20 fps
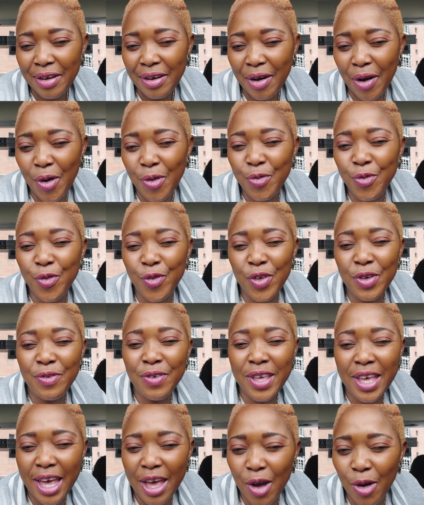o vi
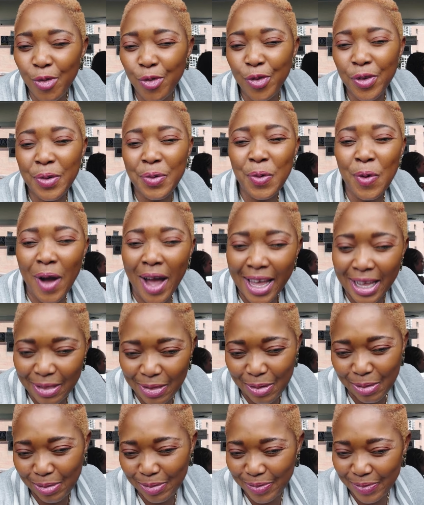bi e o vi wa e
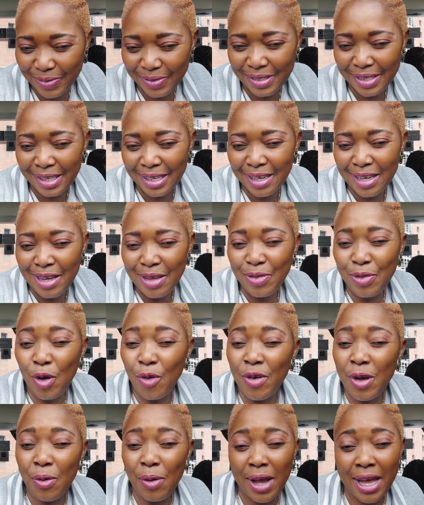no
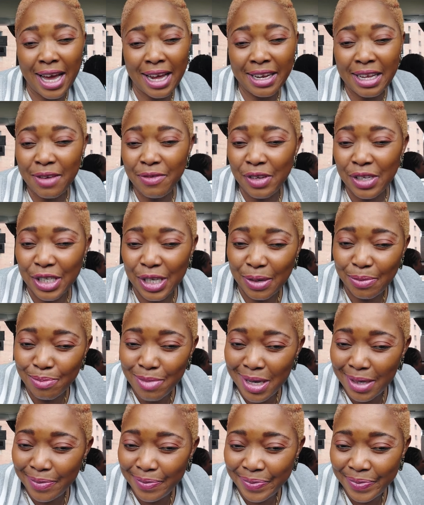no me wa yari e mi se
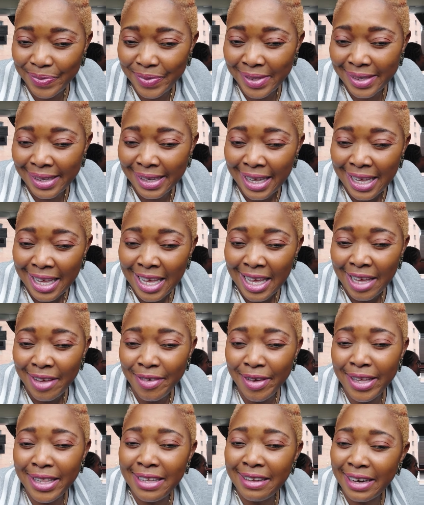
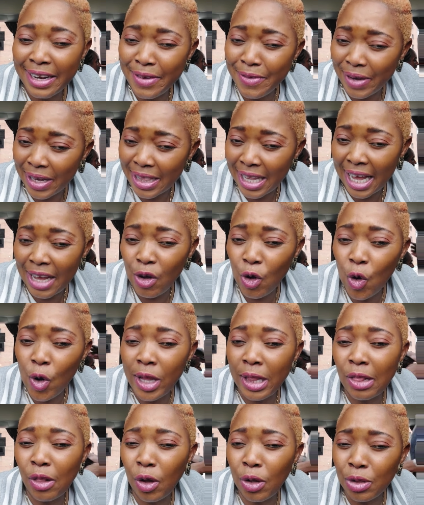gbe we ni re ma na o
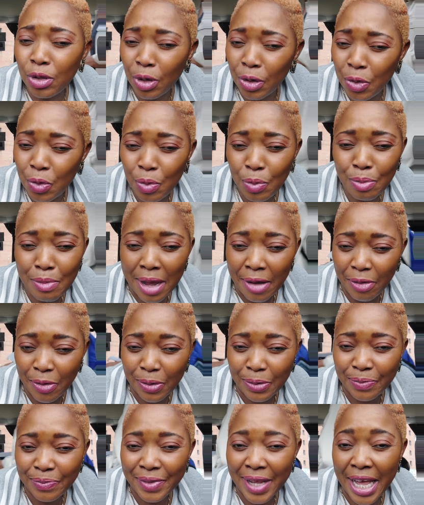we London pe
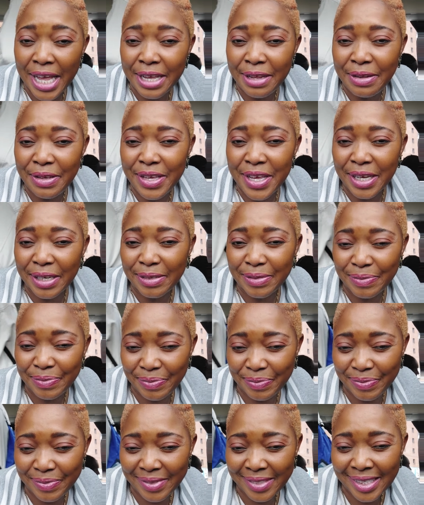o e iri e
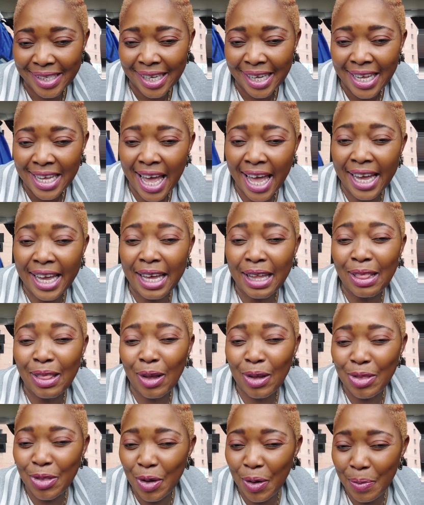Eke
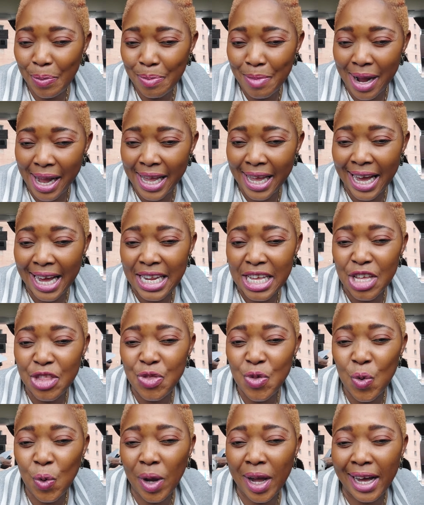London by area
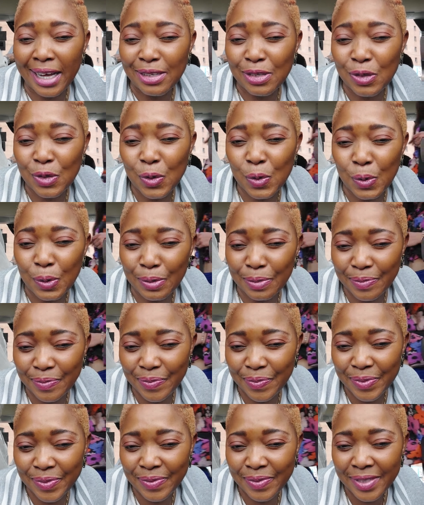Newcastle.
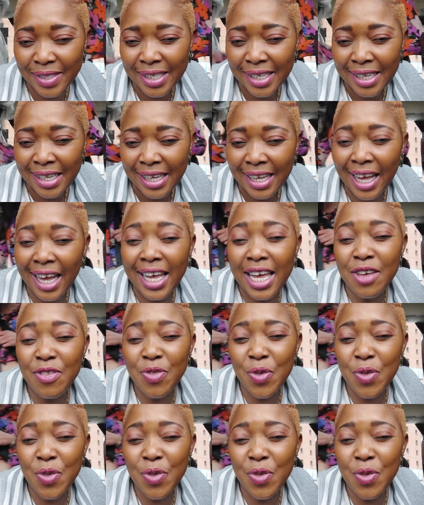Eke